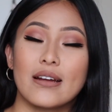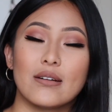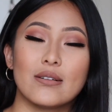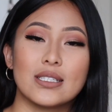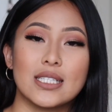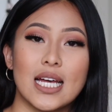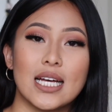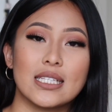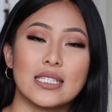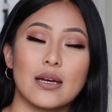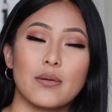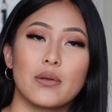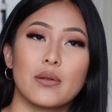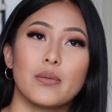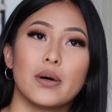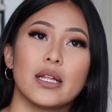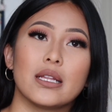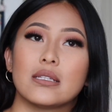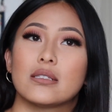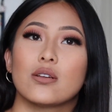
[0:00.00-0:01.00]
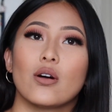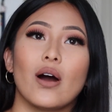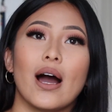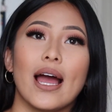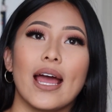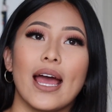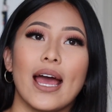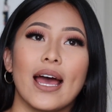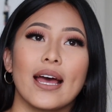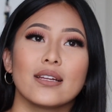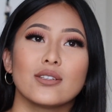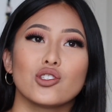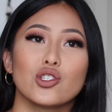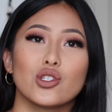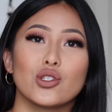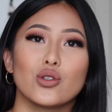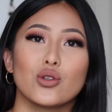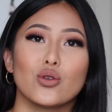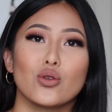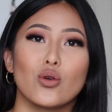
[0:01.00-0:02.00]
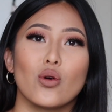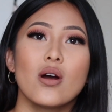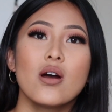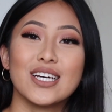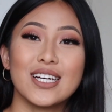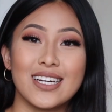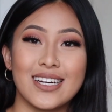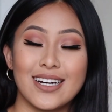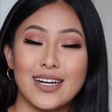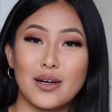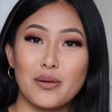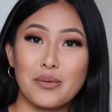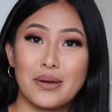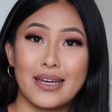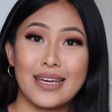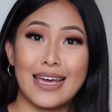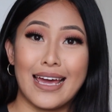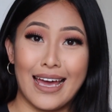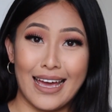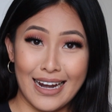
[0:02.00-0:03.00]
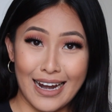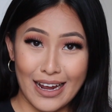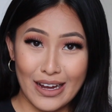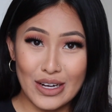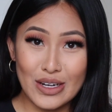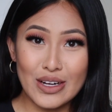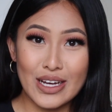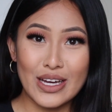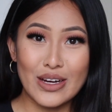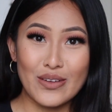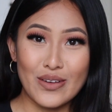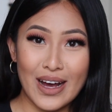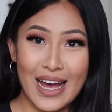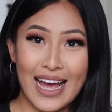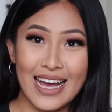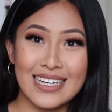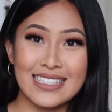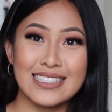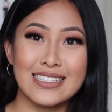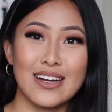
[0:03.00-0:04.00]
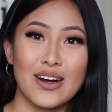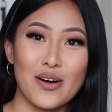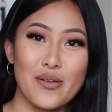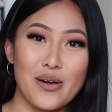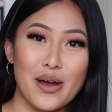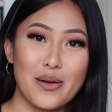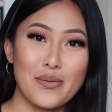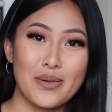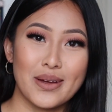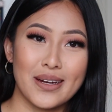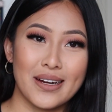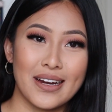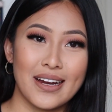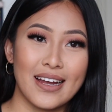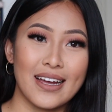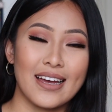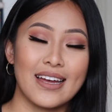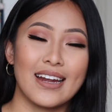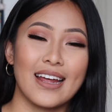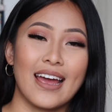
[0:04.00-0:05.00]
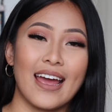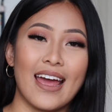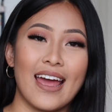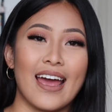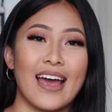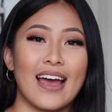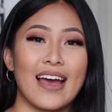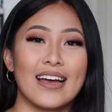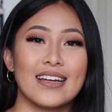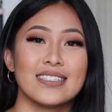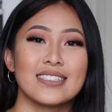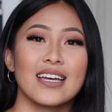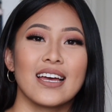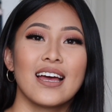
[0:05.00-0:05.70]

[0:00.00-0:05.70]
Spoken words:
It was that time of the month, so I had to look up, can I go get waxed on my period? And